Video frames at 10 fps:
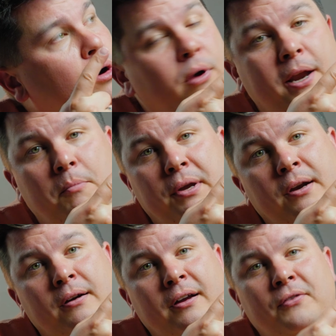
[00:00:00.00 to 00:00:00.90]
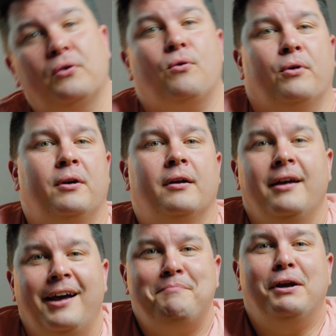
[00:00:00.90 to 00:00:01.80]
right up here in the corner
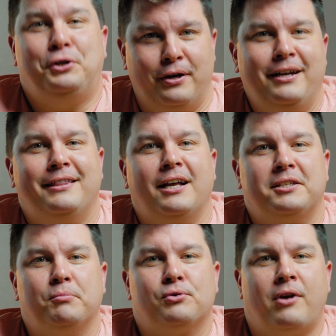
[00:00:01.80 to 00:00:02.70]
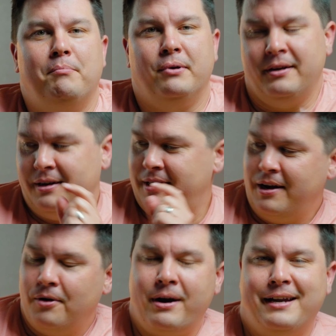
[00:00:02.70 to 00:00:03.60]
and make sure to hit that subscribe button
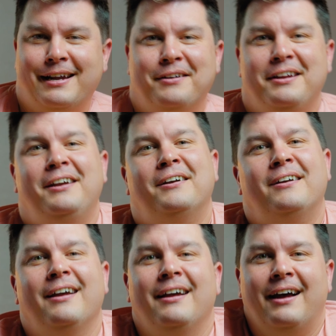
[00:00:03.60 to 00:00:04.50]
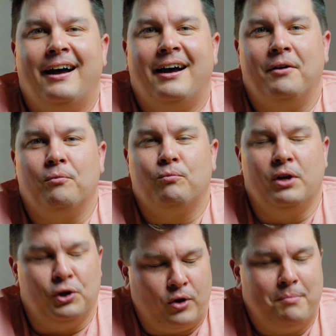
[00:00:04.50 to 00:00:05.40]
right down here. Uh,
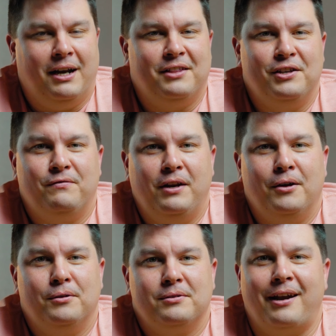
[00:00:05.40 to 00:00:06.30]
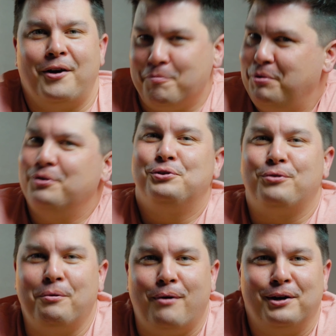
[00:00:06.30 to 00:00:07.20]
we enjoy making these videos and I hope you
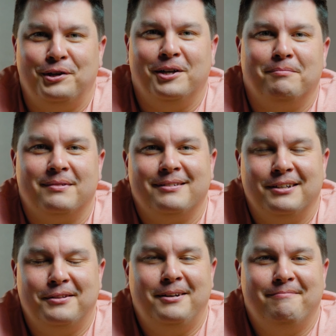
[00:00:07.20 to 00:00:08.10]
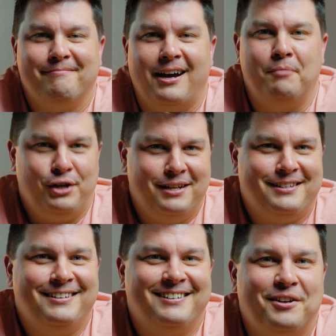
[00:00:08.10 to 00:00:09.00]
enjoy watching them. Till then, I'm
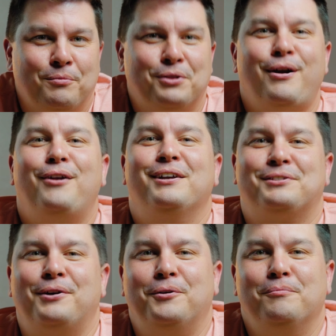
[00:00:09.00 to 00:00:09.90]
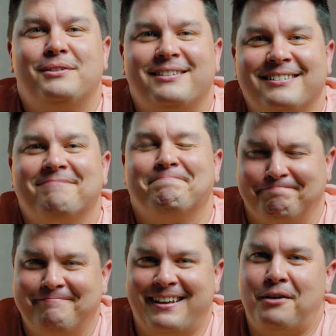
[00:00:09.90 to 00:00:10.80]
Jason with Greater Nixa Homes
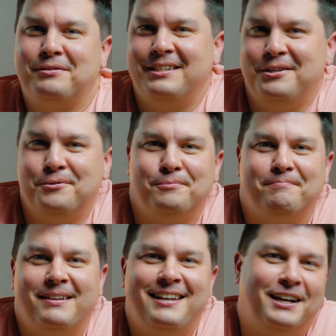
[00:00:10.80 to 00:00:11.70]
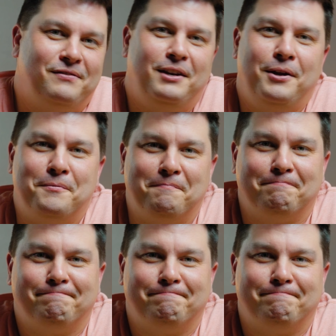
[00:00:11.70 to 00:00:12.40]
and I'll see you in the next video.